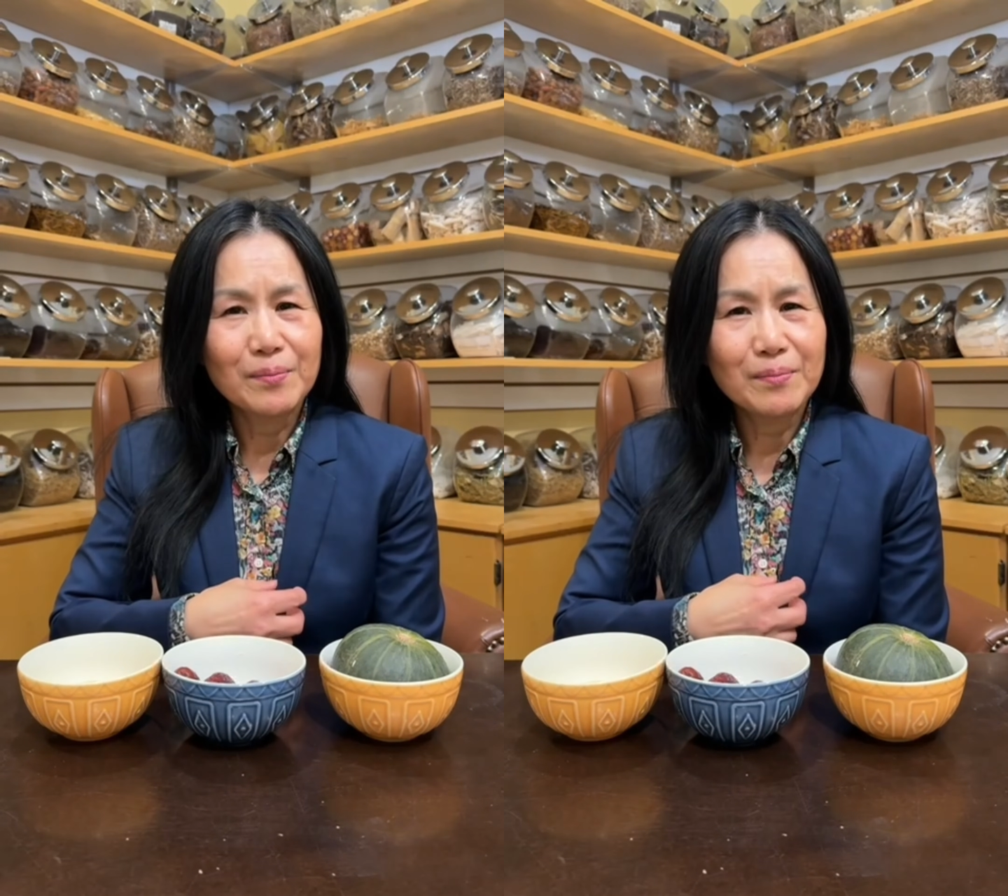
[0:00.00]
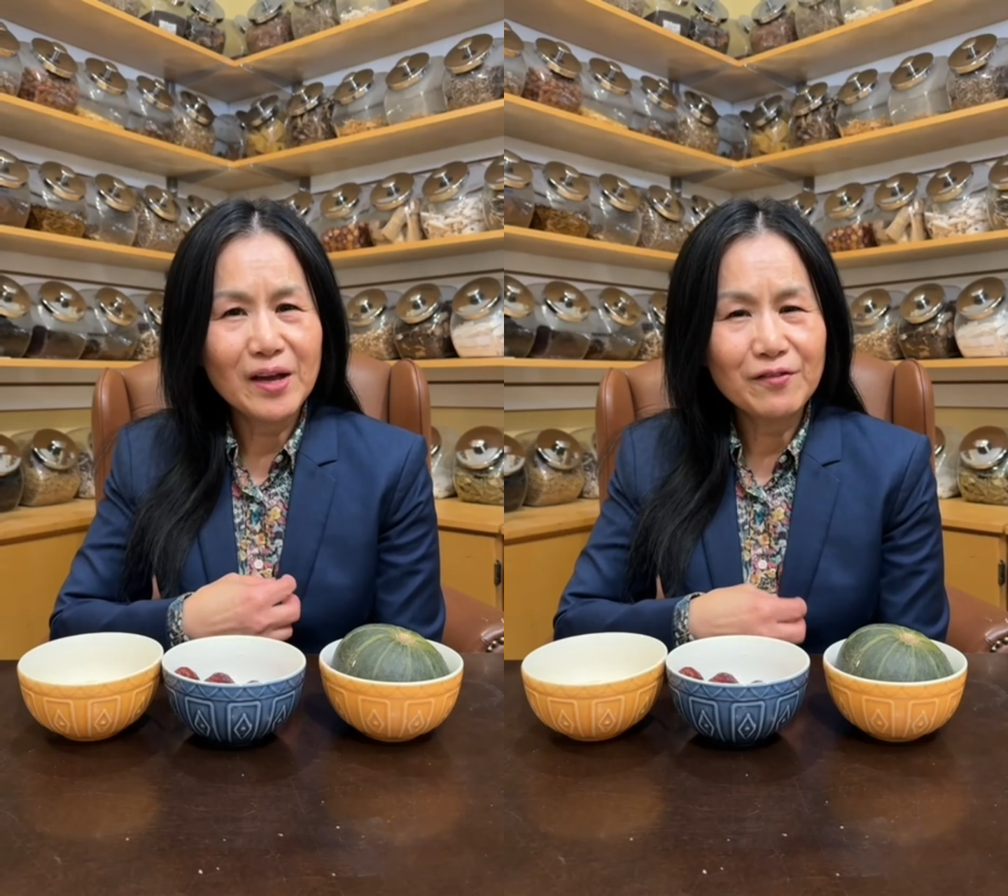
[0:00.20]

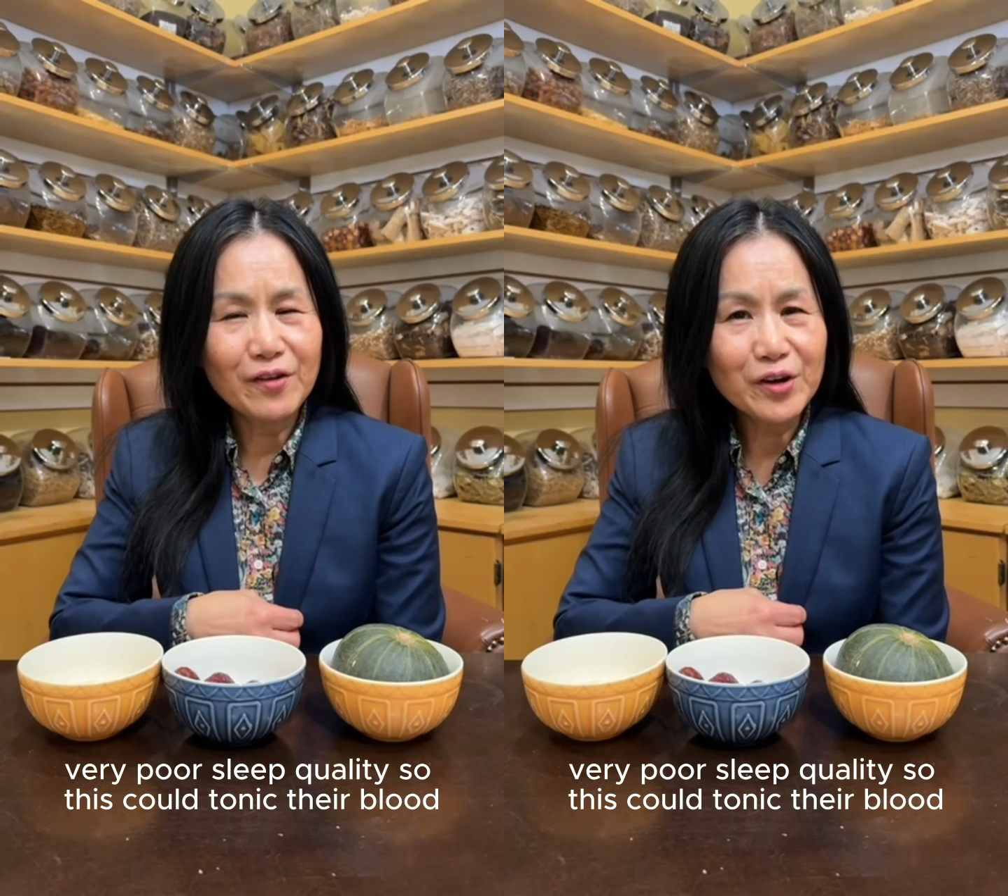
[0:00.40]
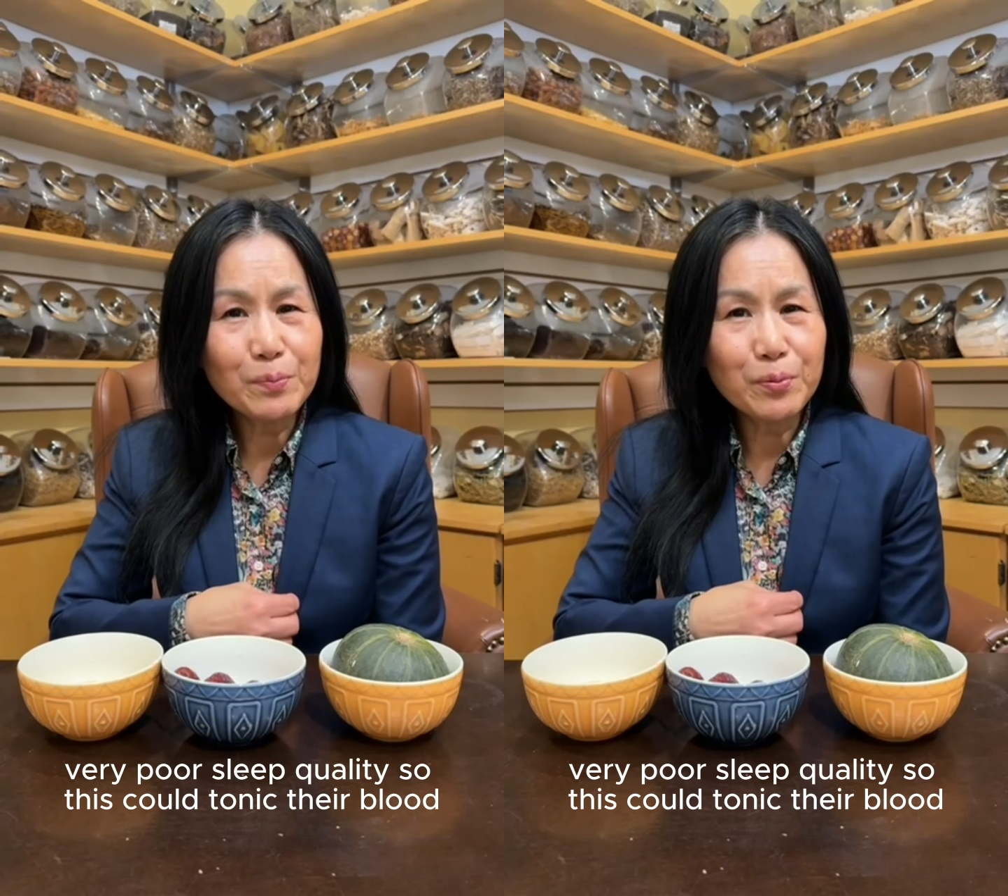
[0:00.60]

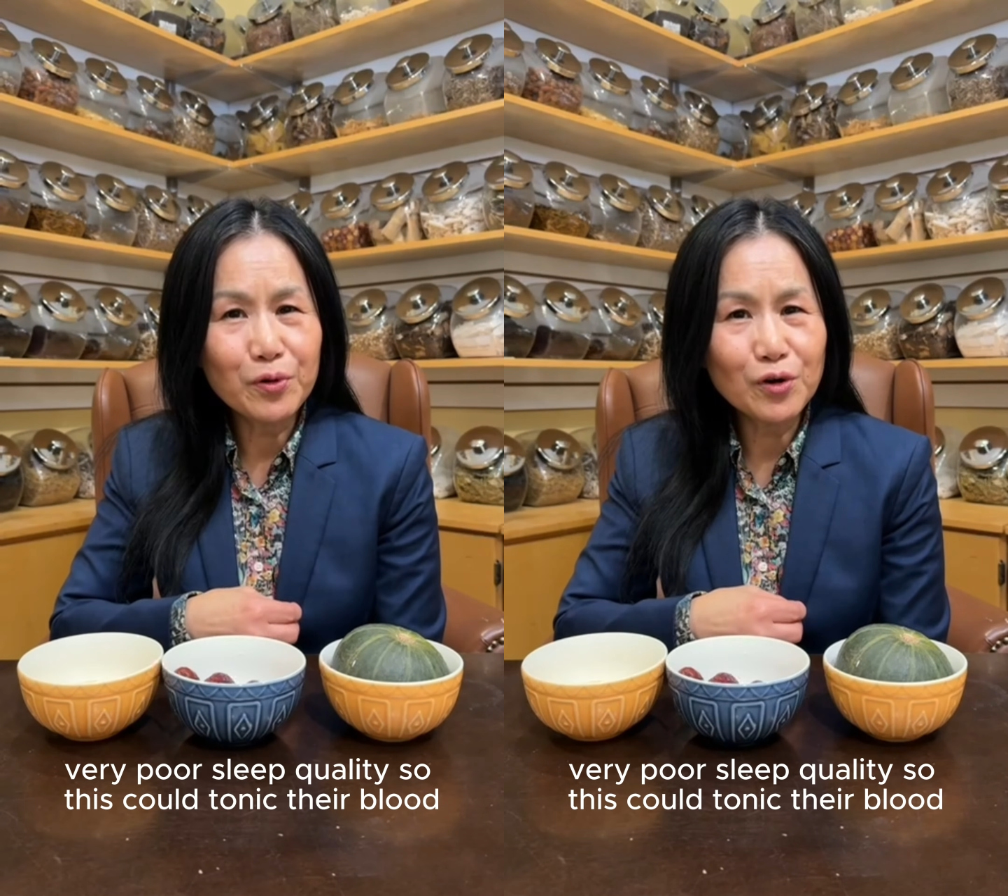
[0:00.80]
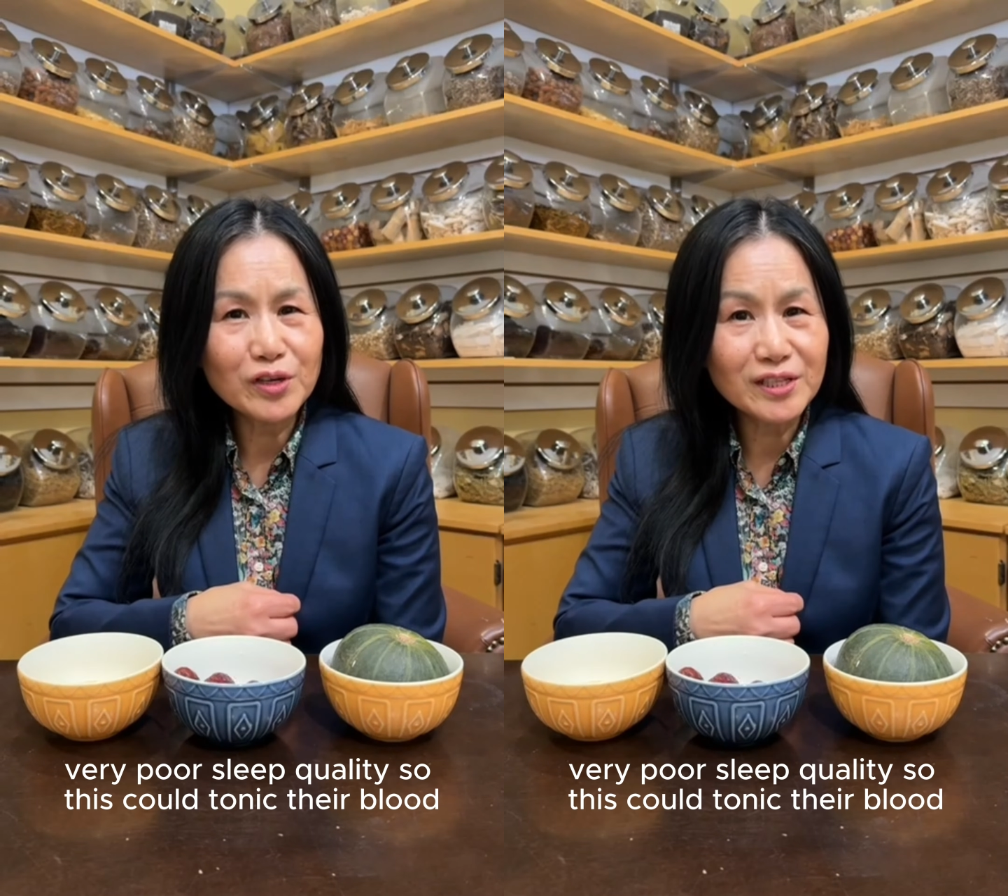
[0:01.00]
very
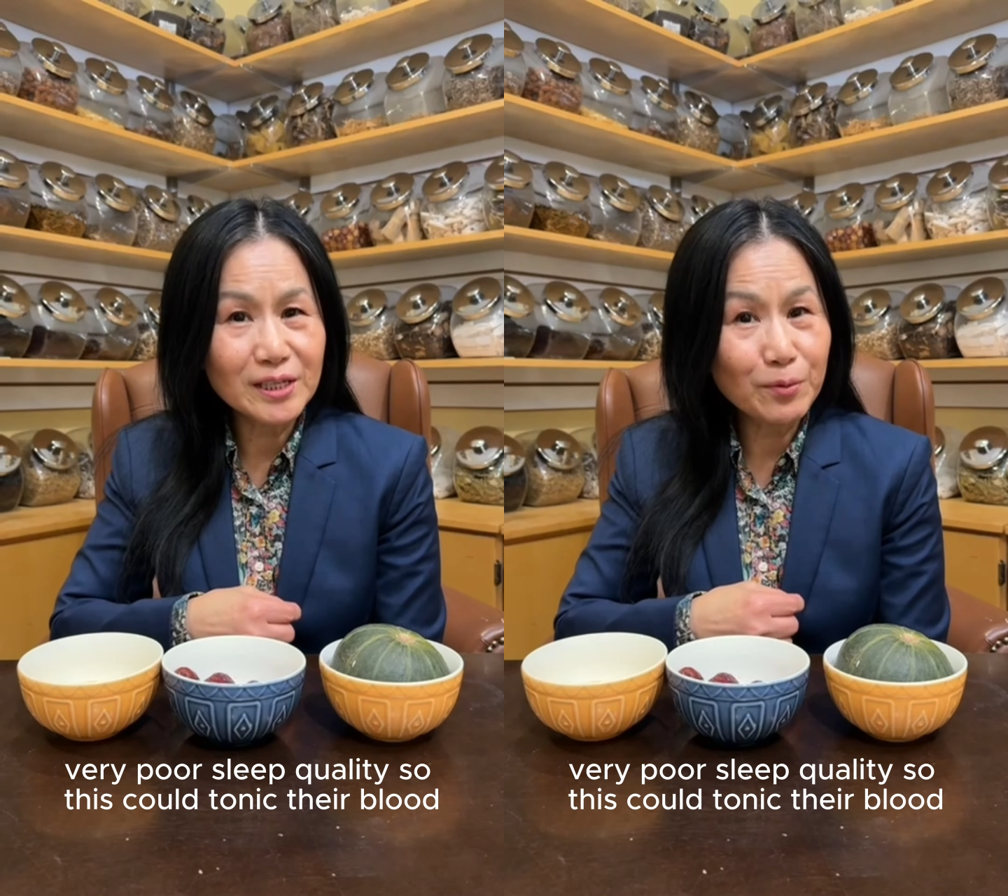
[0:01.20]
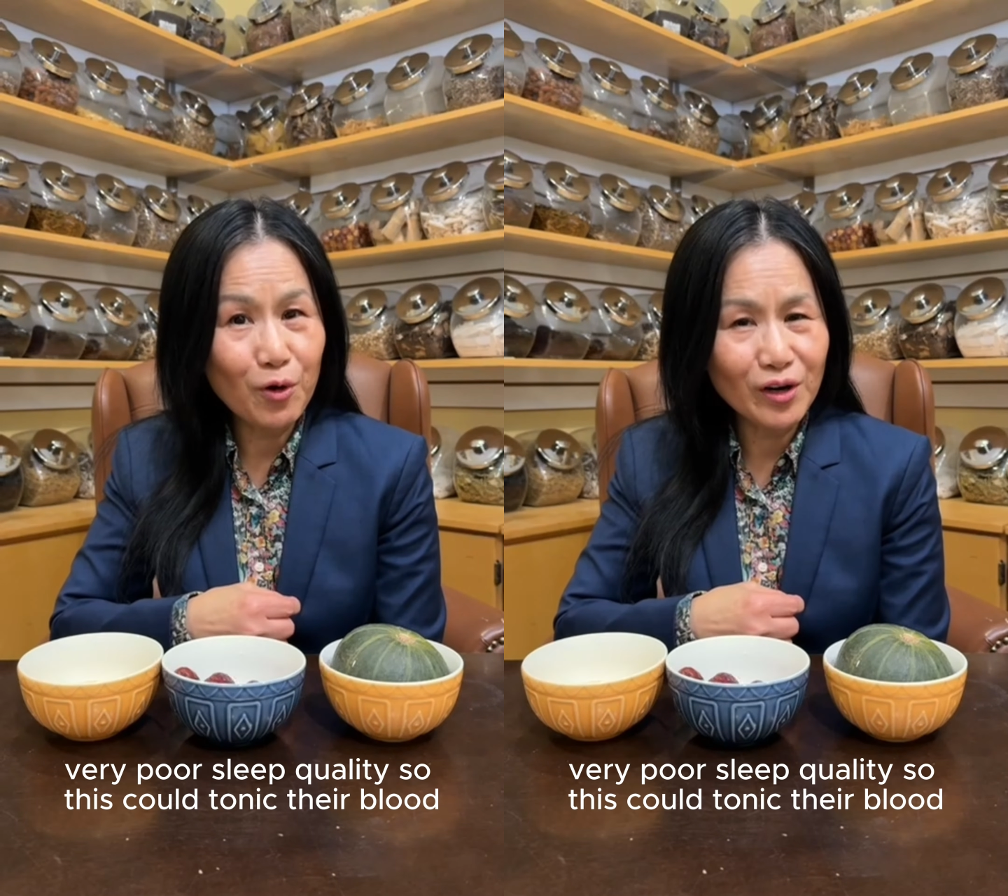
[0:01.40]
poor
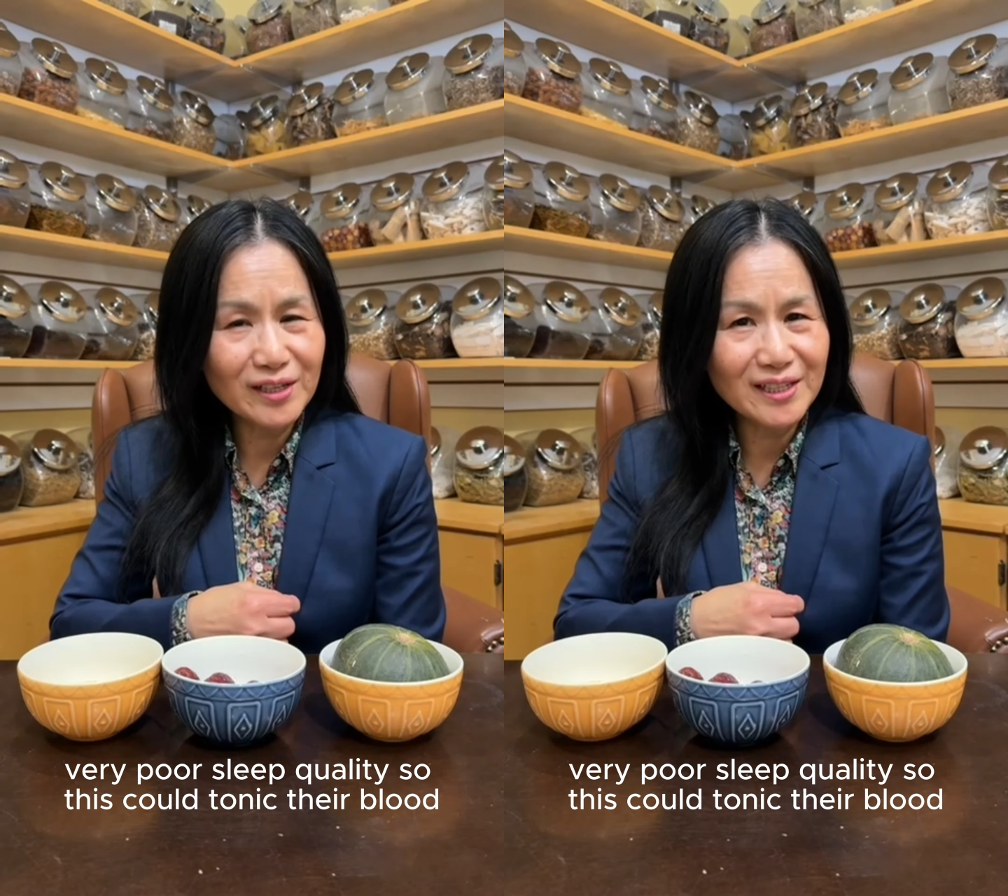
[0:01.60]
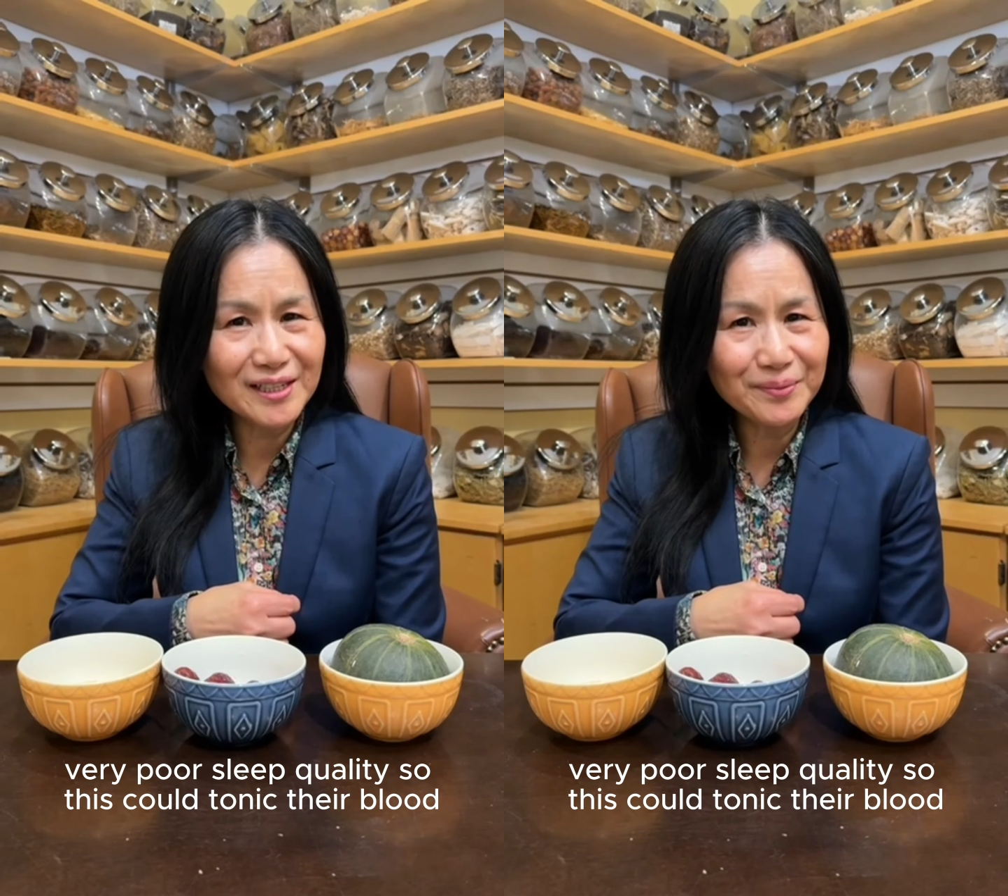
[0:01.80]
sleep
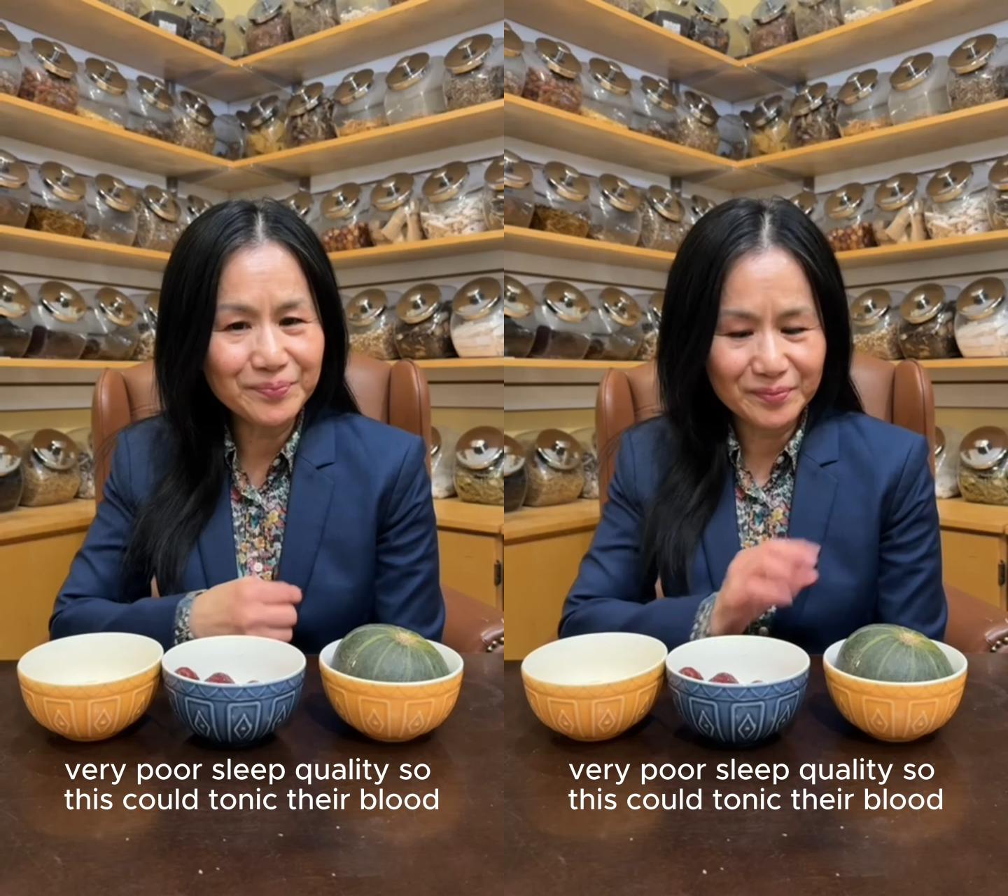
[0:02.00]
quality.